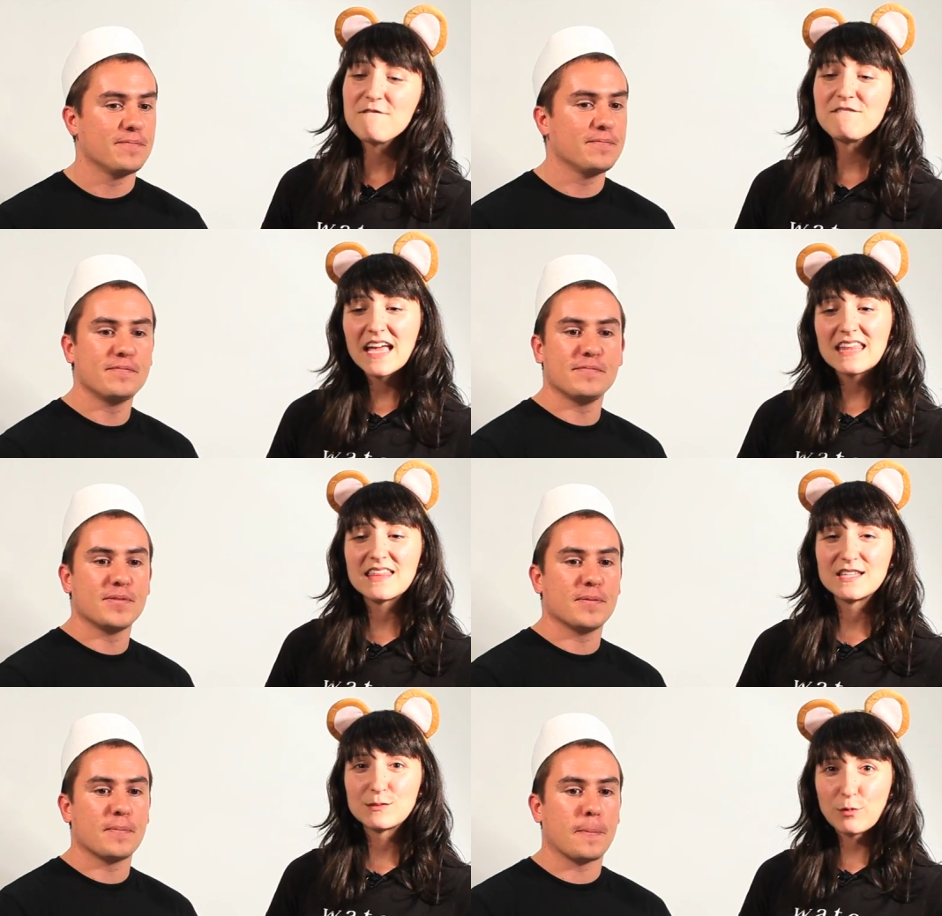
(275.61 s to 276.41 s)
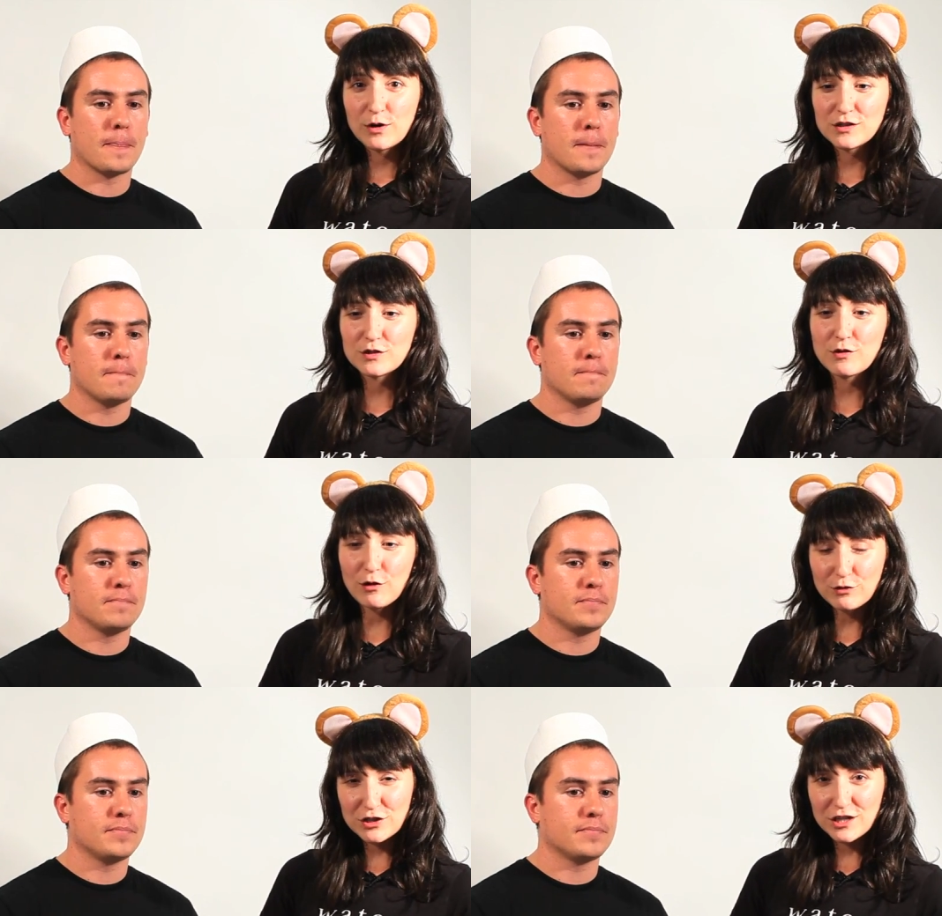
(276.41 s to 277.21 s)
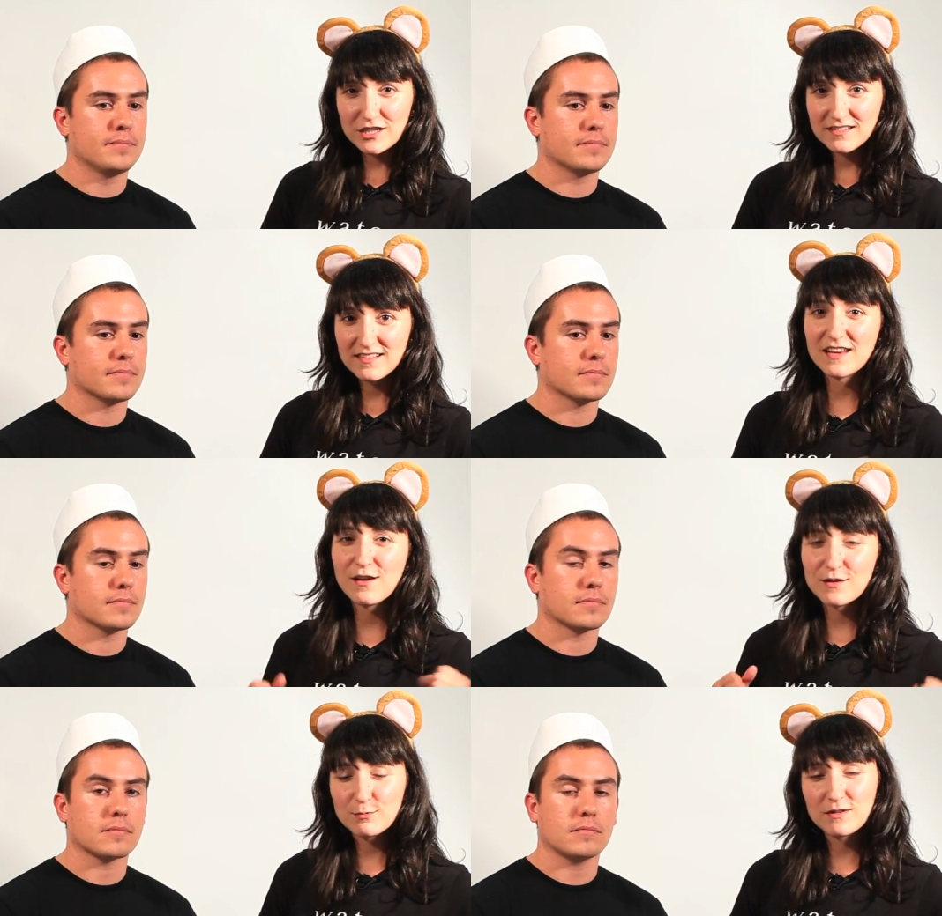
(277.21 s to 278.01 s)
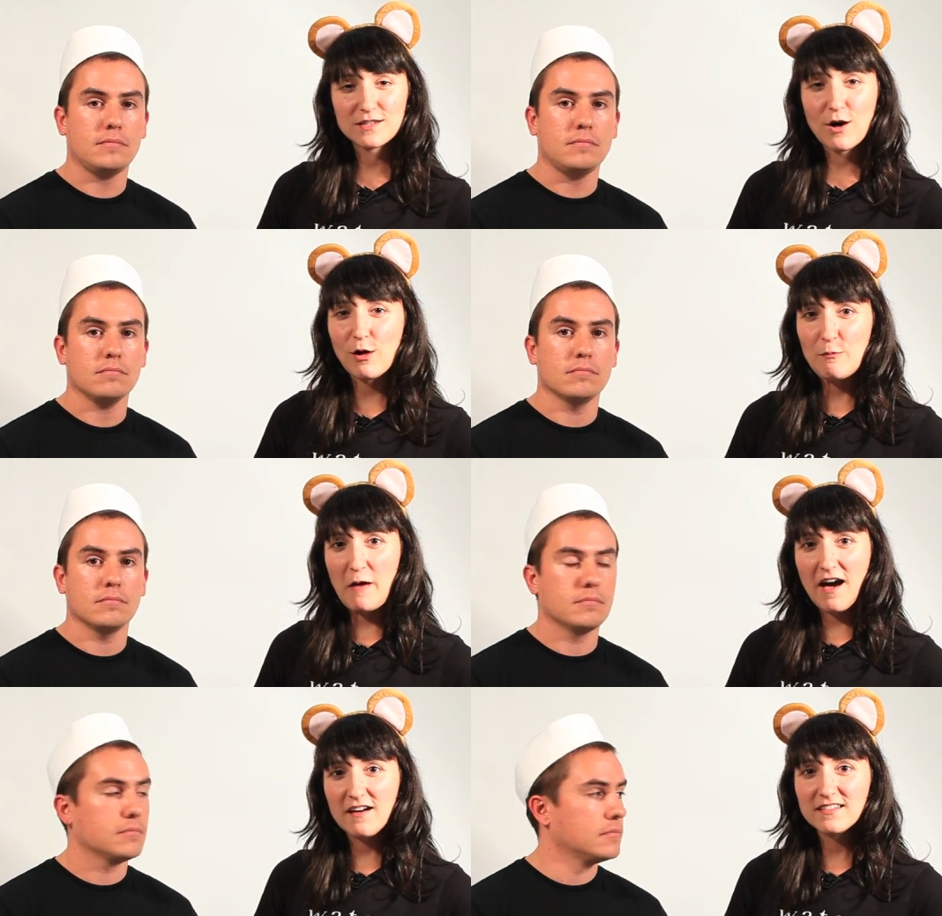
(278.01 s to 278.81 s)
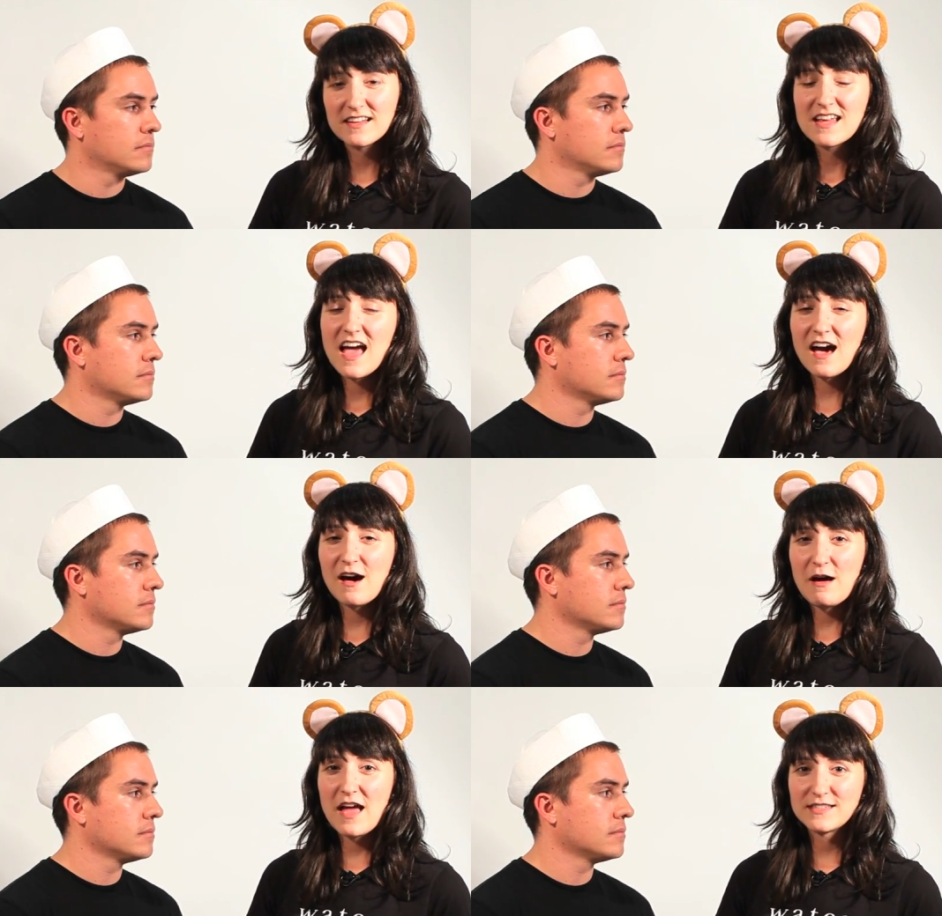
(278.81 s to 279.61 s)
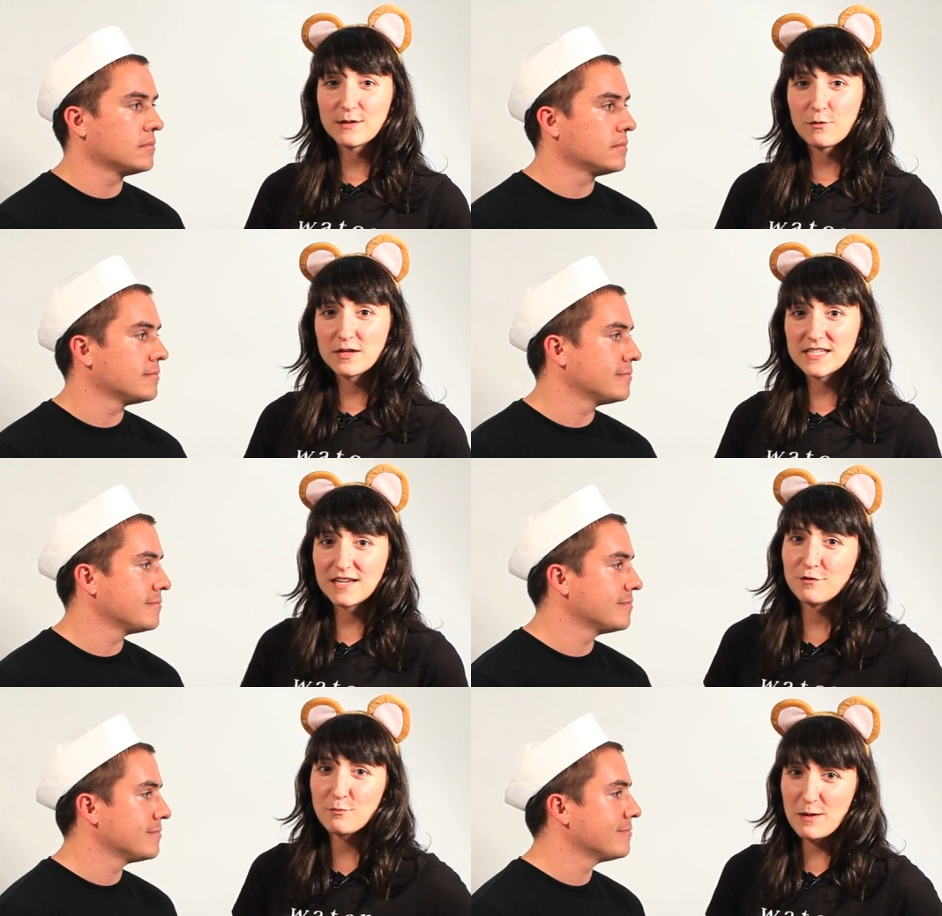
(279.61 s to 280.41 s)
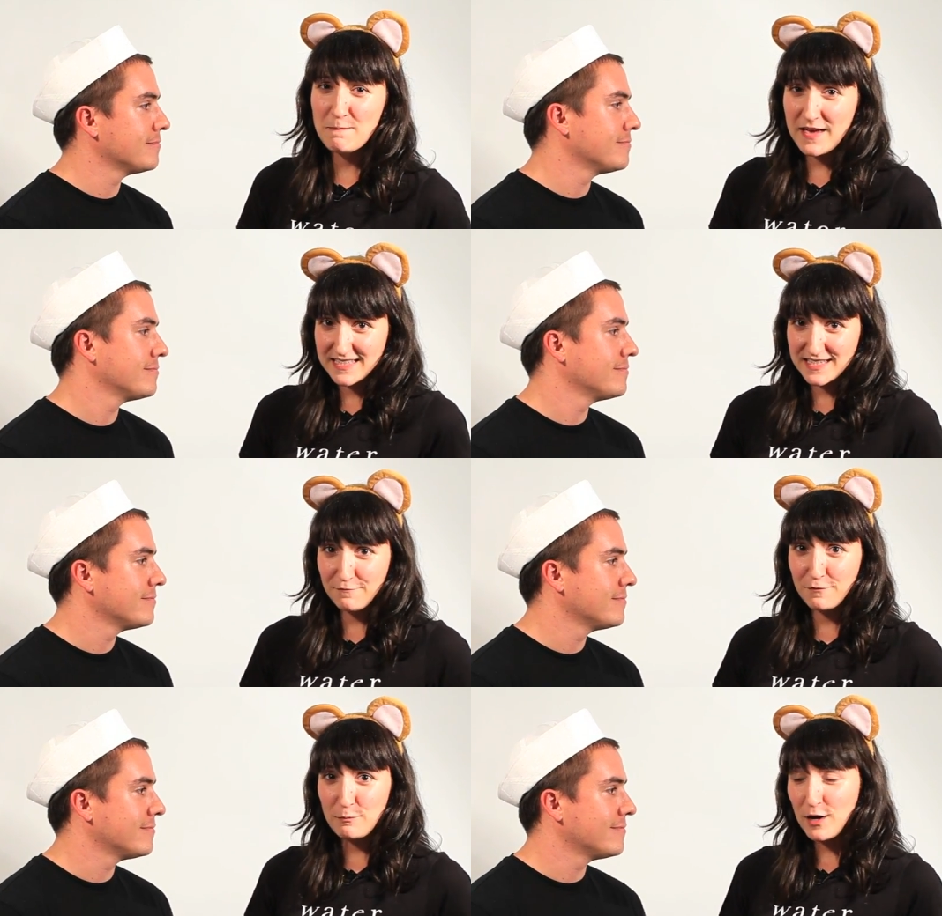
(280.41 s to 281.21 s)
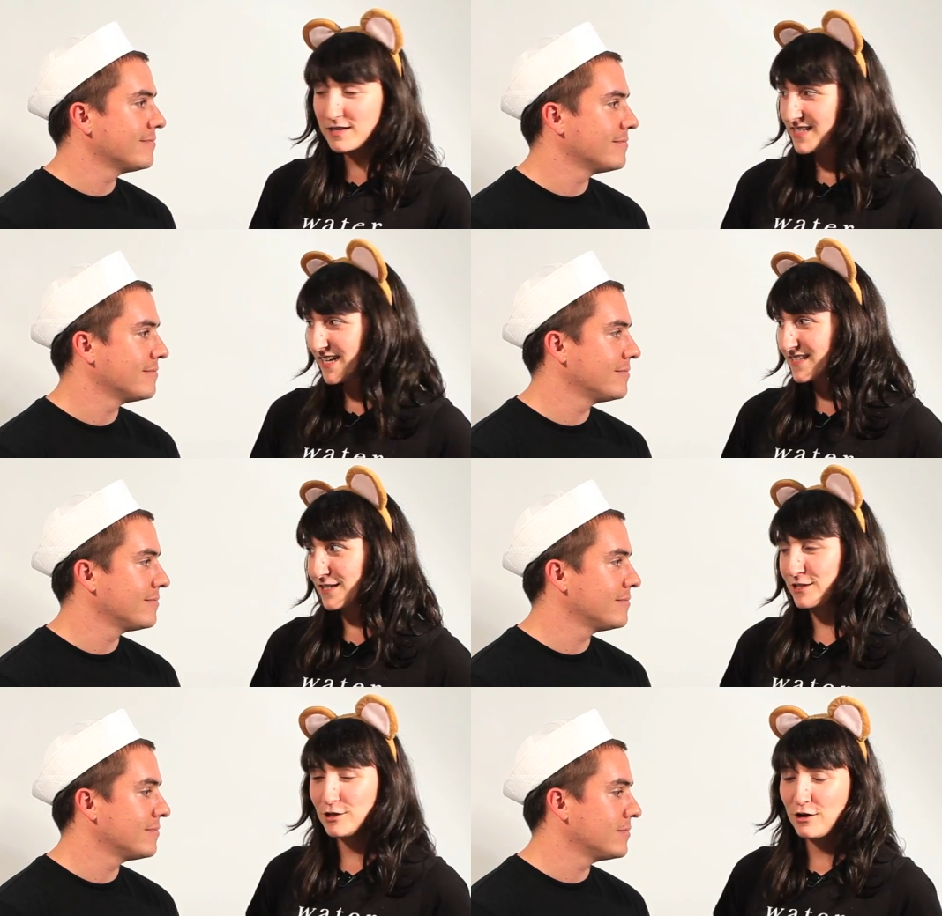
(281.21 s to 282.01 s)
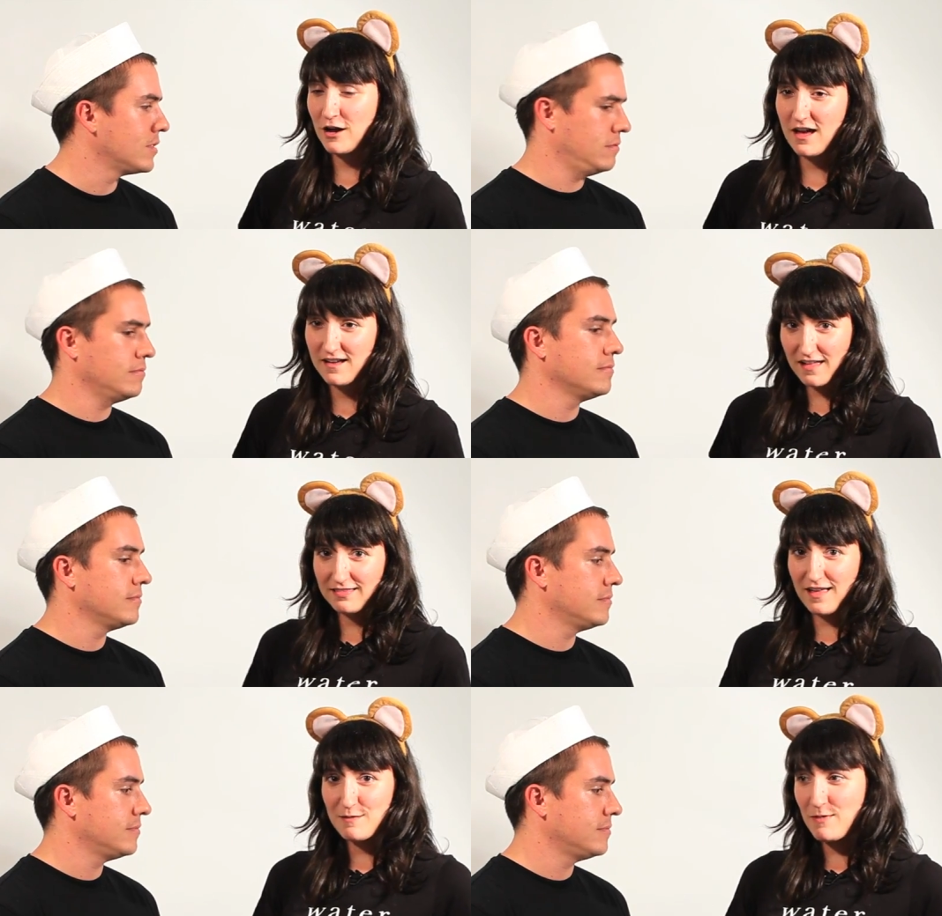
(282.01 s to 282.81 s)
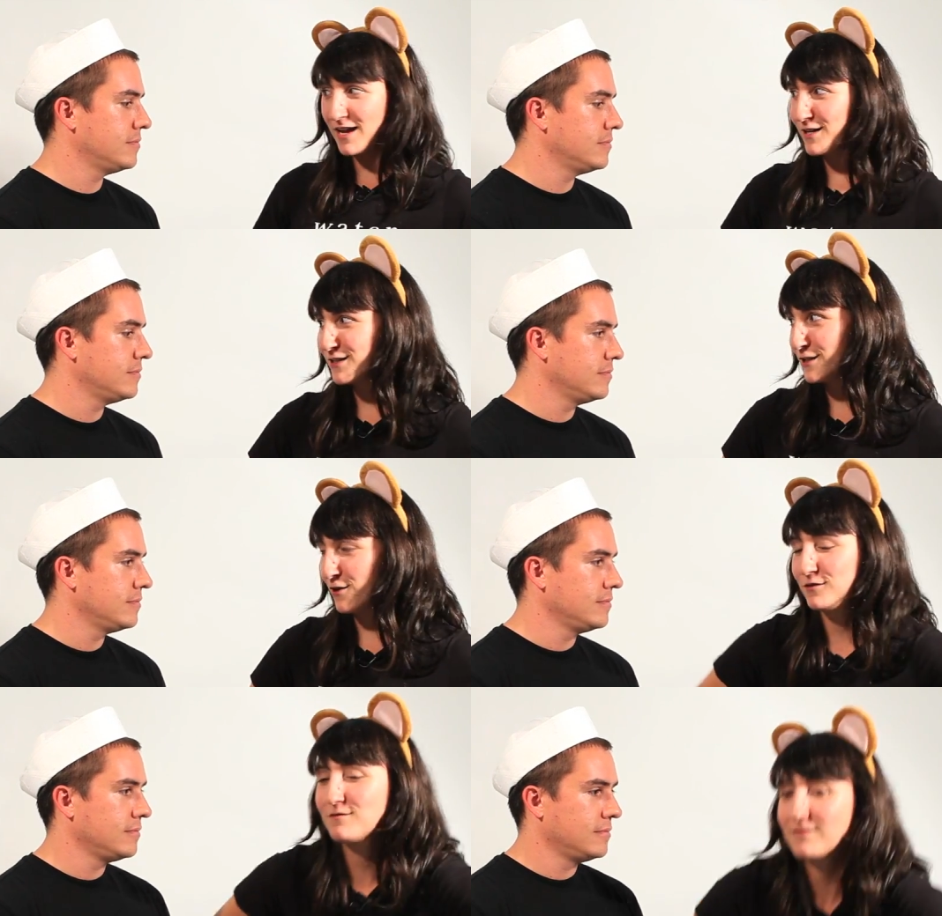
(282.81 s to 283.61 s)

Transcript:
Speaker 1: faith, sports, culture. I know that's what it's all about. Uh, and so I wanted to give you my best football stance because you're a, a, linebacker, so